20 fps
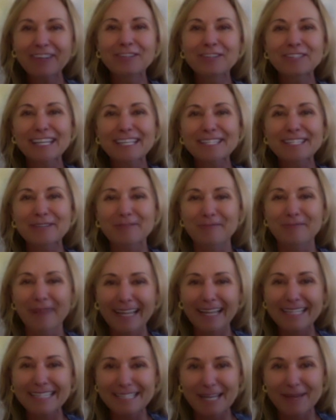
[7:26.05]
who says their
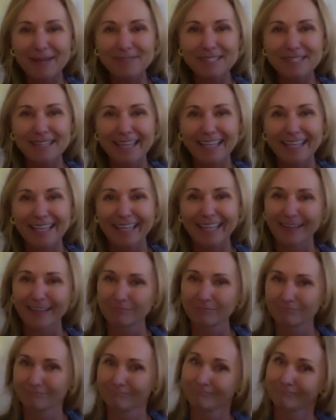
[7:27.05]
mind stops thinking,
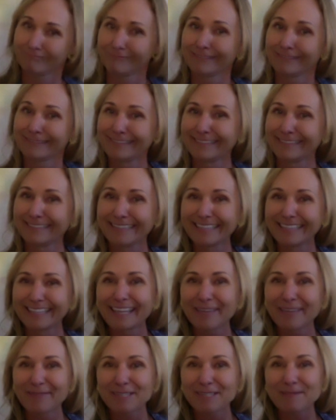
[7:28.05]

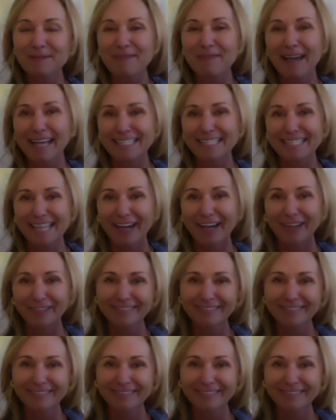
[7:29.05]
they must be passed out.